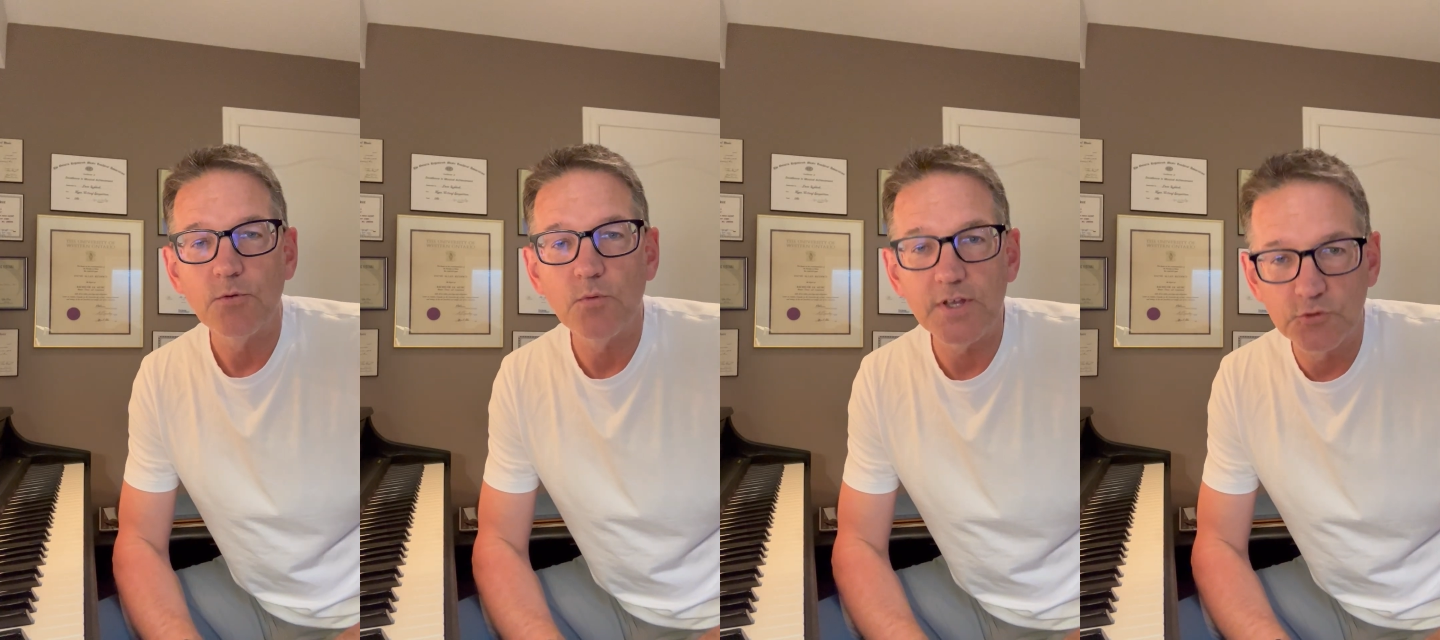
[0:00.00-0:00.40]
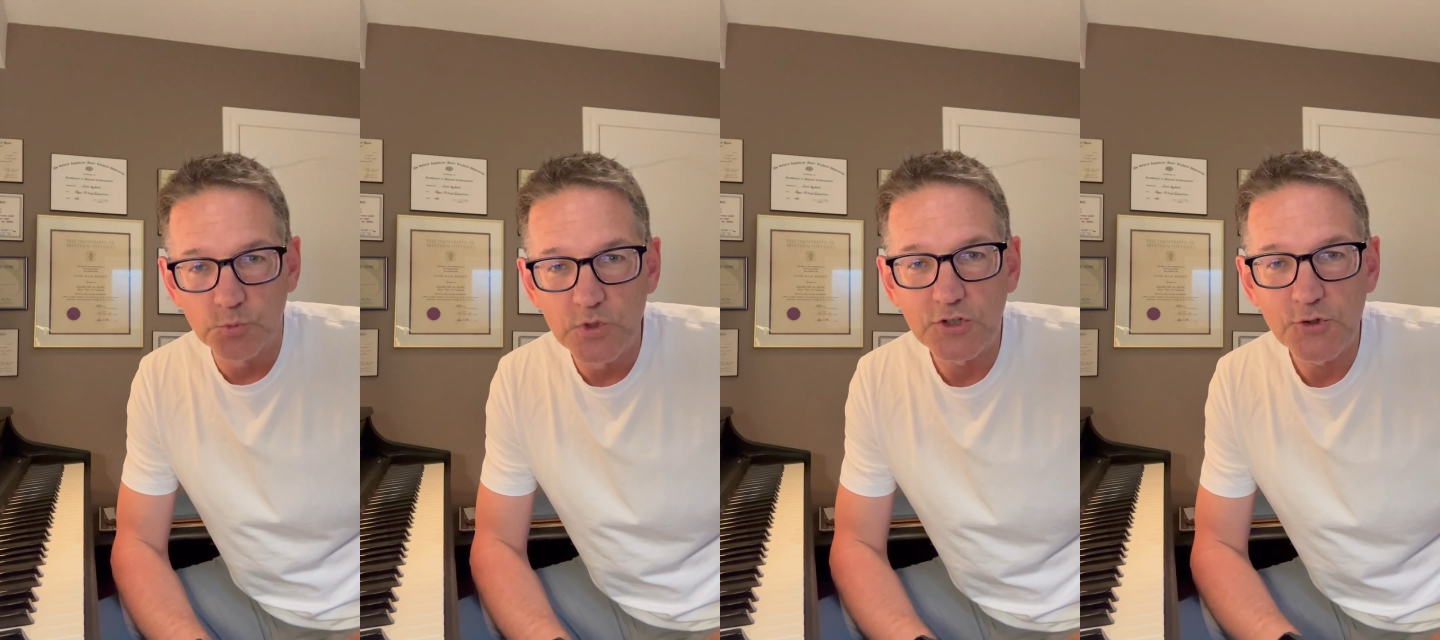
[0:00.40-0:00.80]
it's
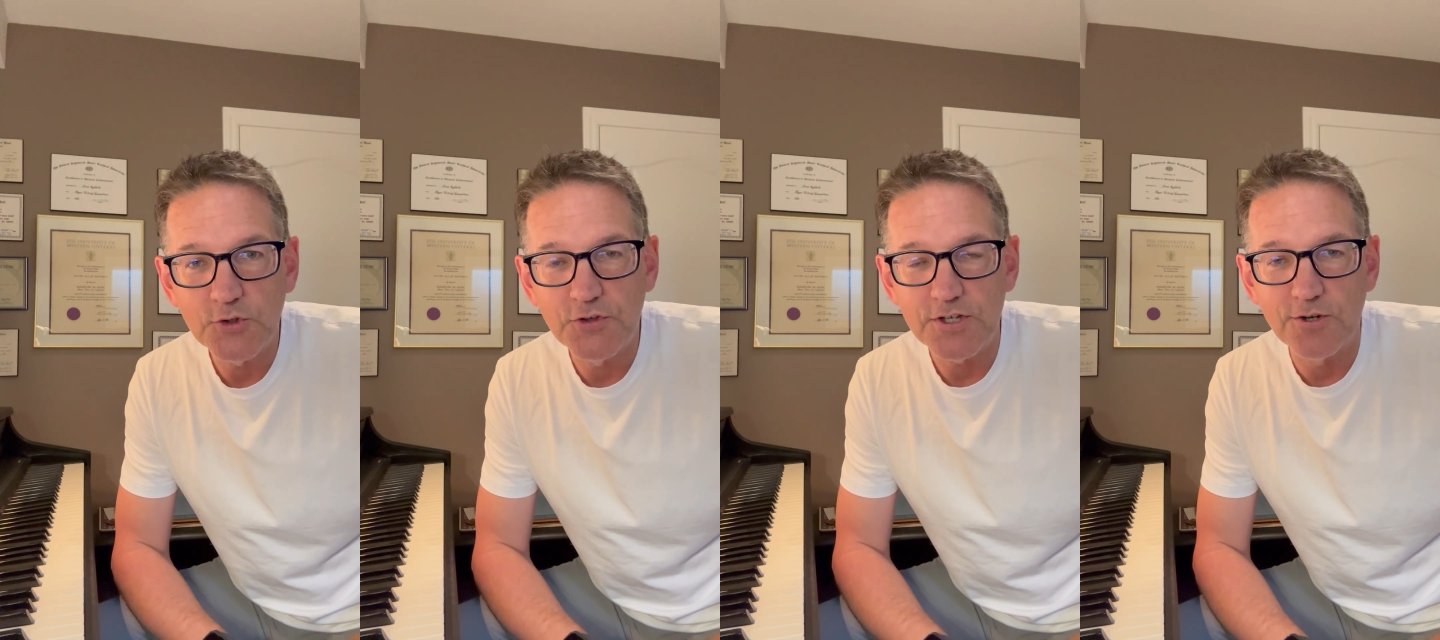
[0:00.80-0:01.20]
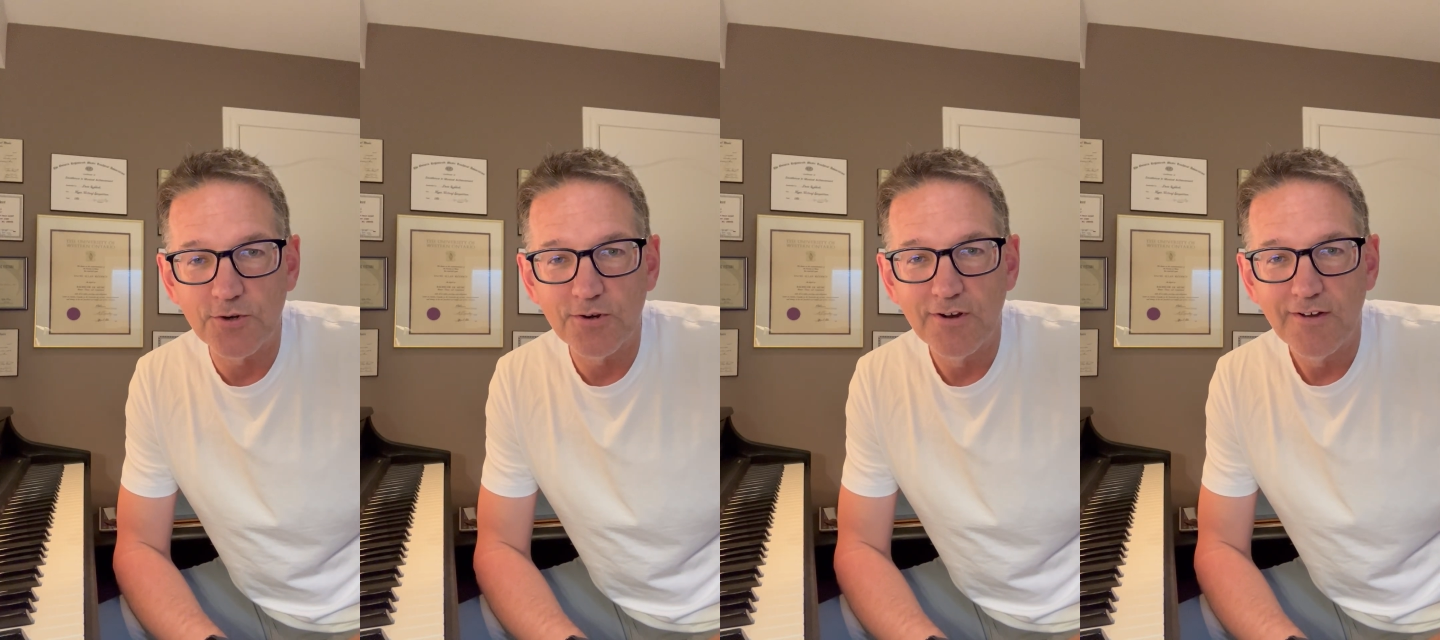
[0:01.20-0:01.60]
really good that
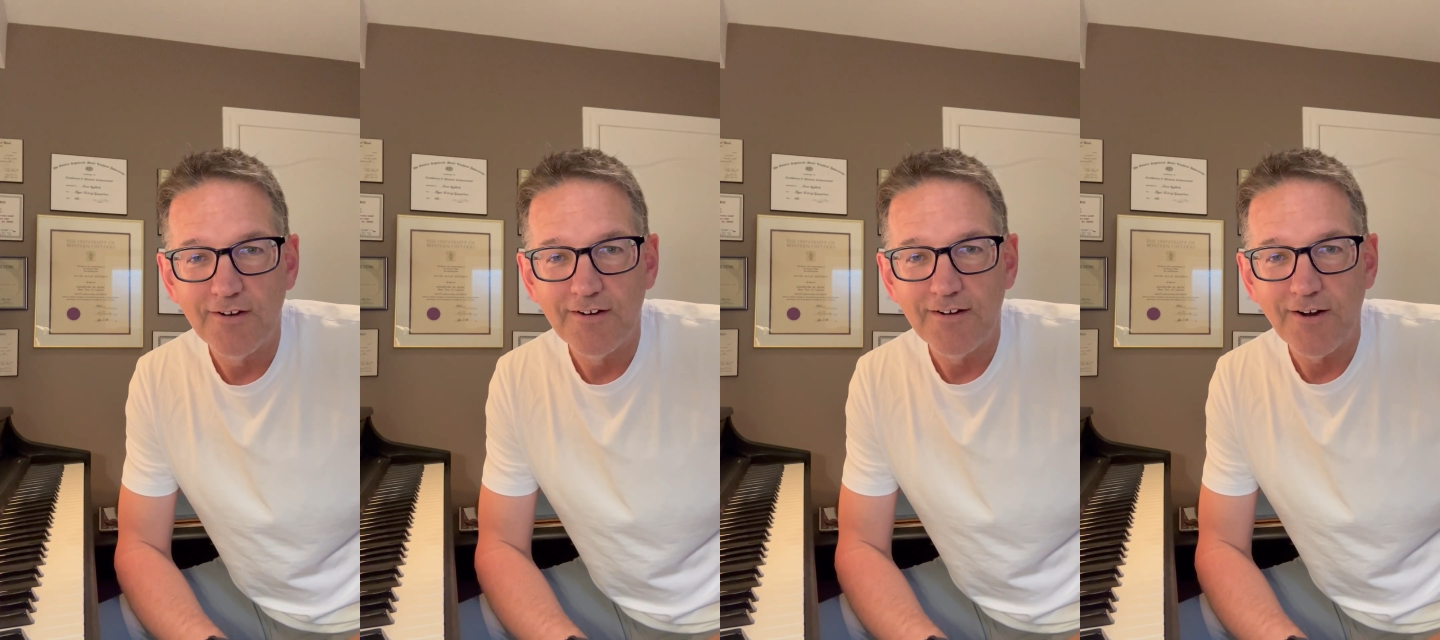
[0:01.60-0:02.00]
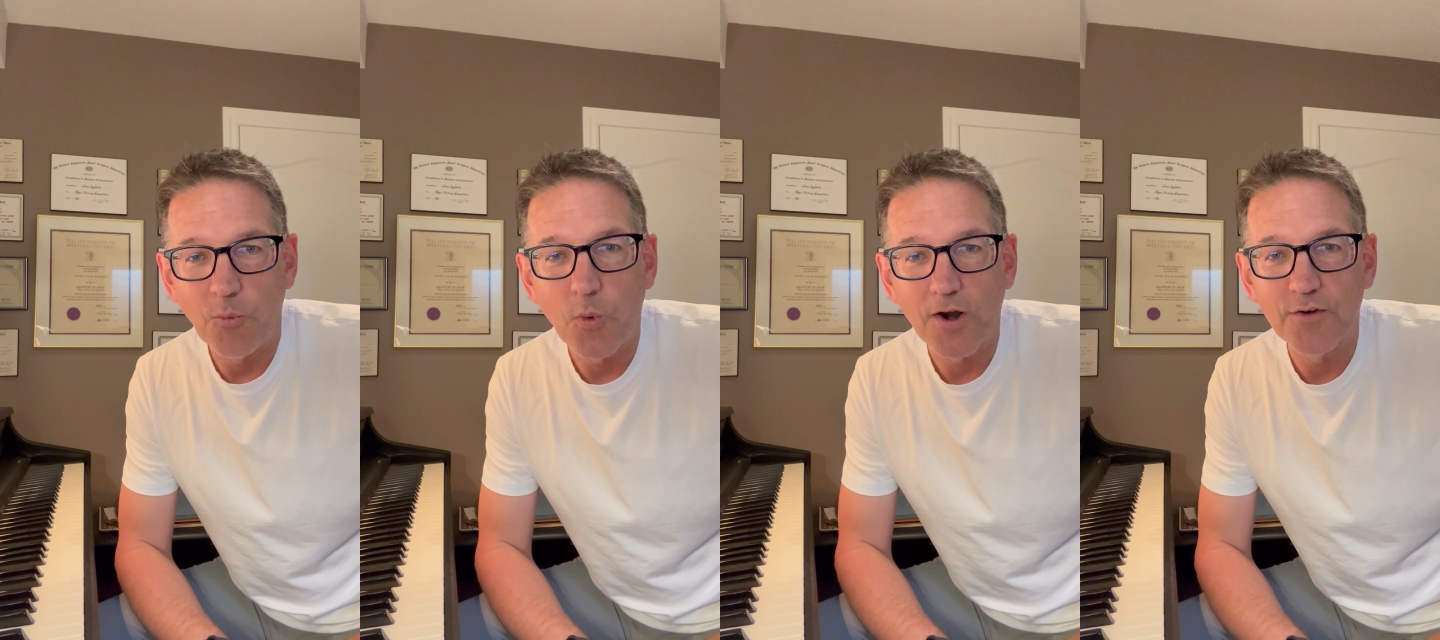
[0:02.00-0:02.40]
you're
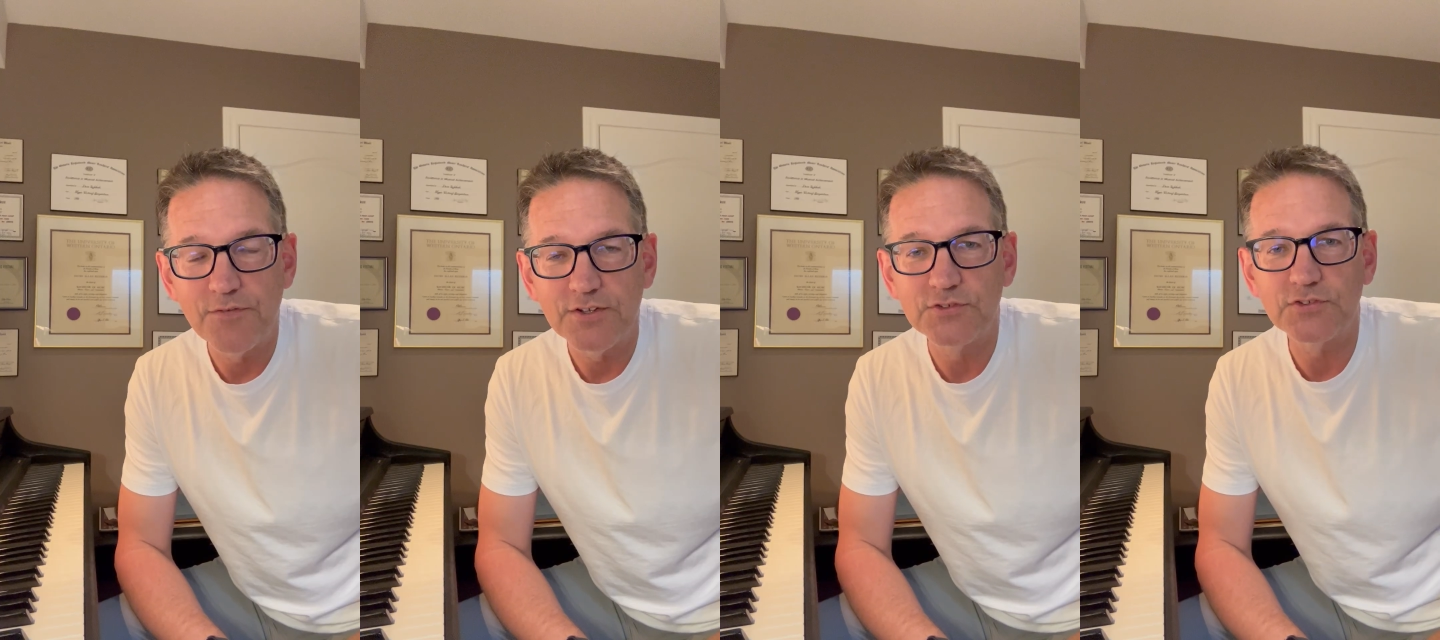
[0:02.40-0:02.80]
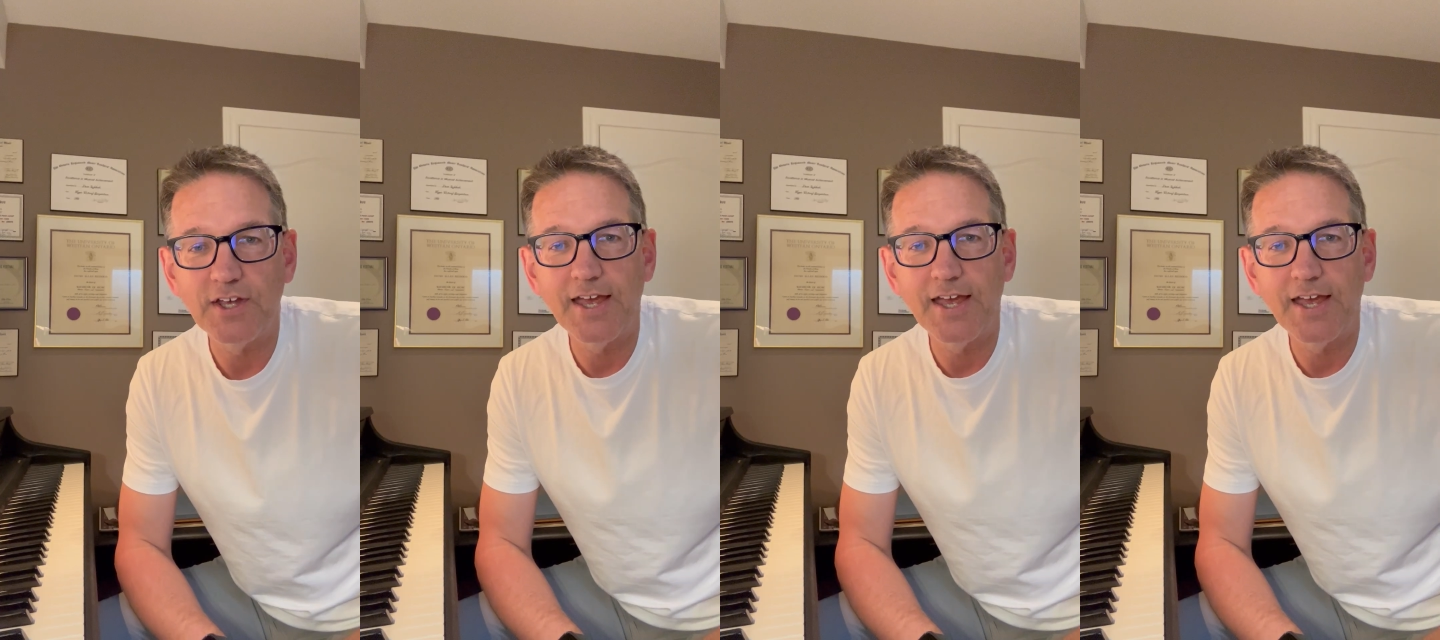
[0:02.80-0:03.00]
aware of this